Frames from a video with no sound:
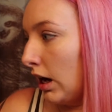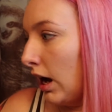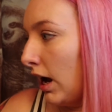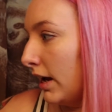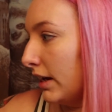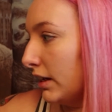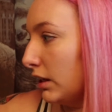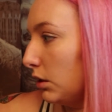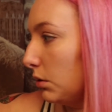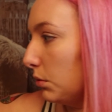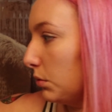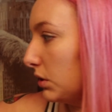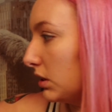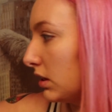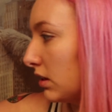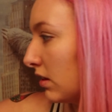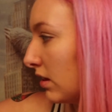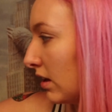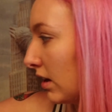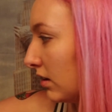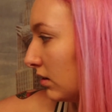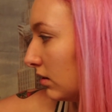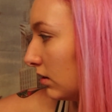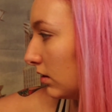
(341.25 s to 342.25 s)
I use
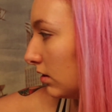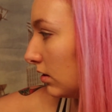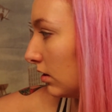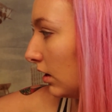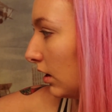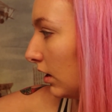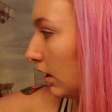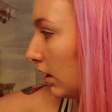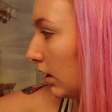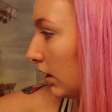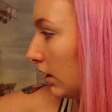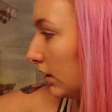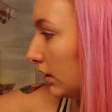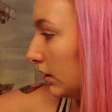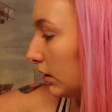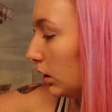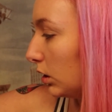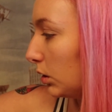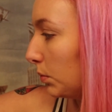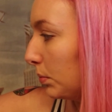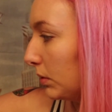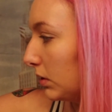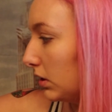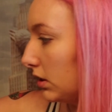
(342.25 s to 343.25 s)
this
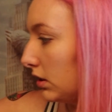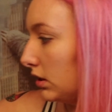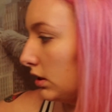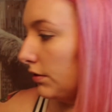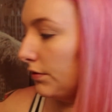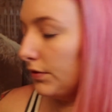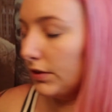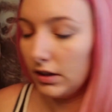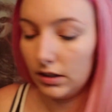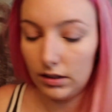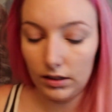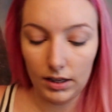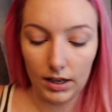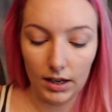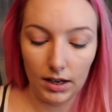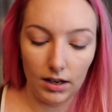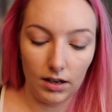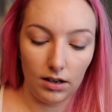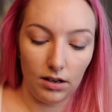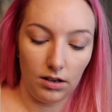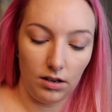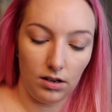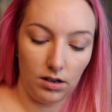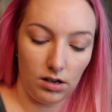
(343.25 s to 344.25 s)

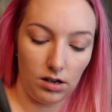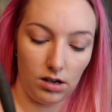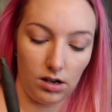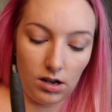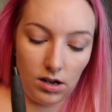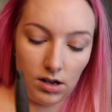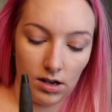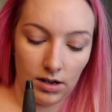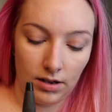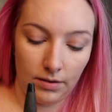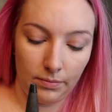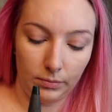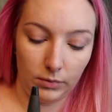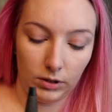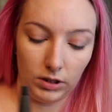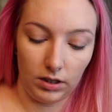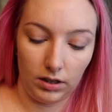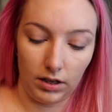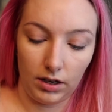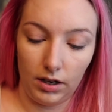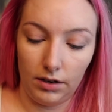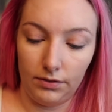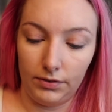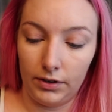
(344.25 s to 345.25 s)
specifically
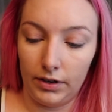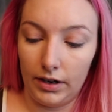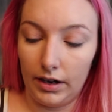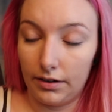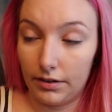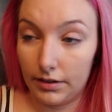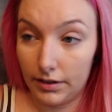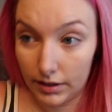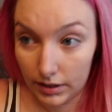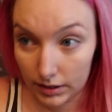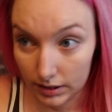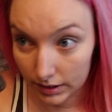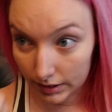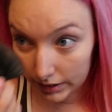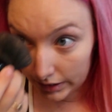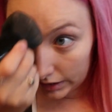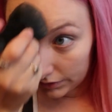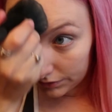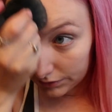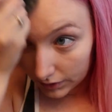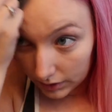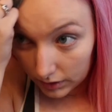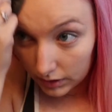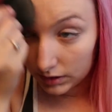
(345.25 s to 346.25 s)
to cover areas that
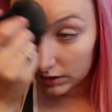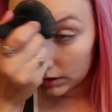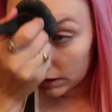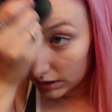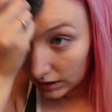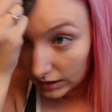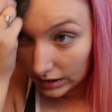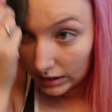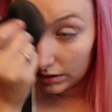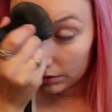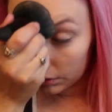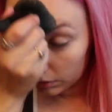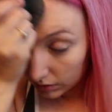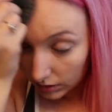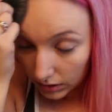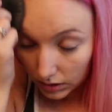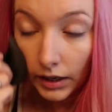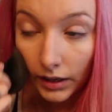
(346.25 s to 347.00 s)
I've concealed.